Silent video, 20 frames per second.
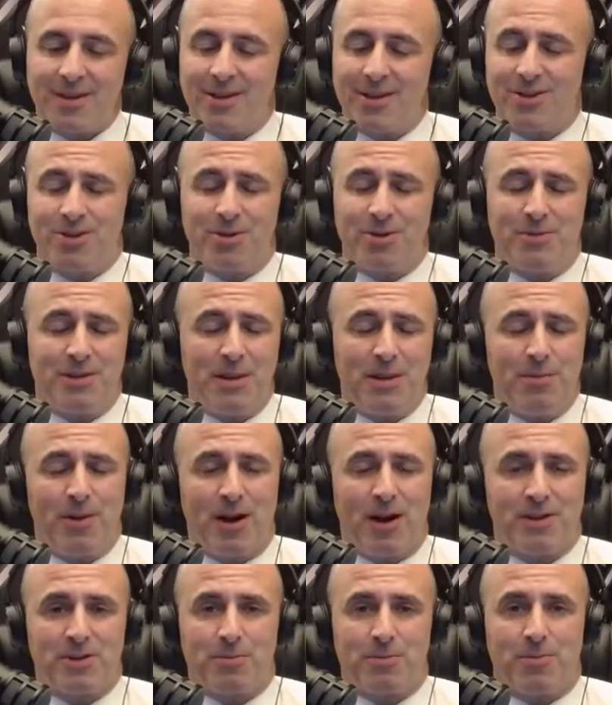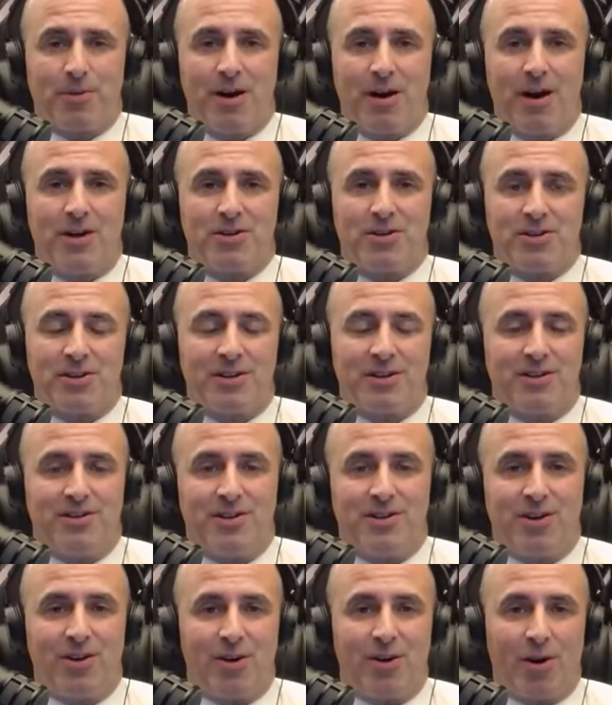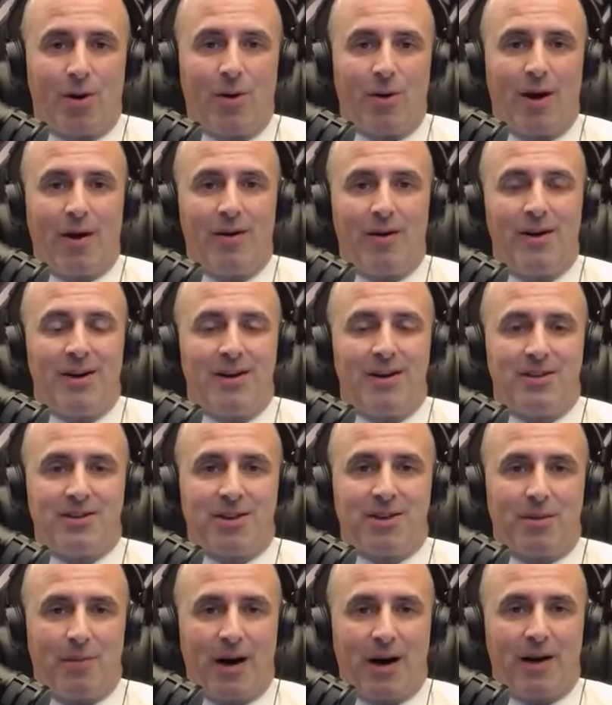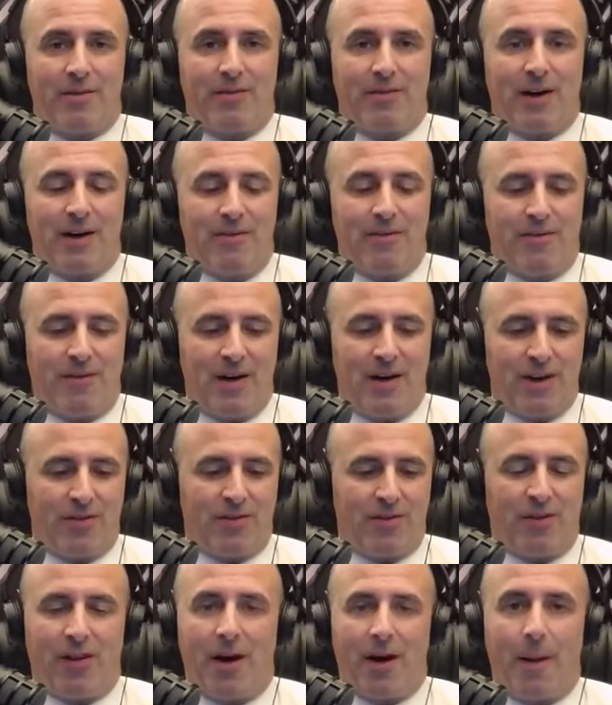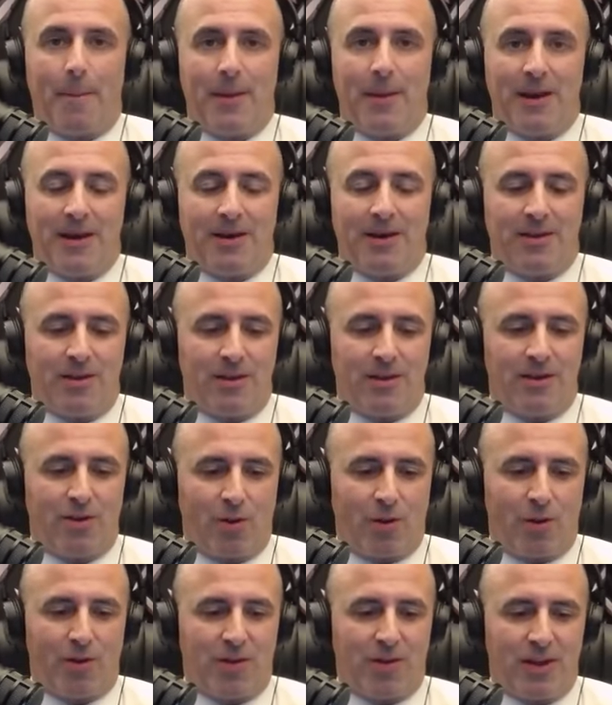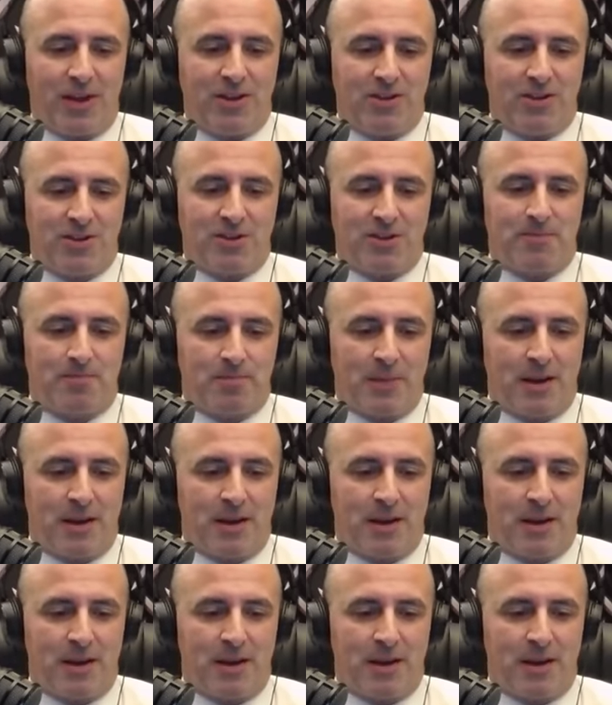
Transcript: So deep thoughts and prayers continue to go out to the modified faithful up in the Northeast.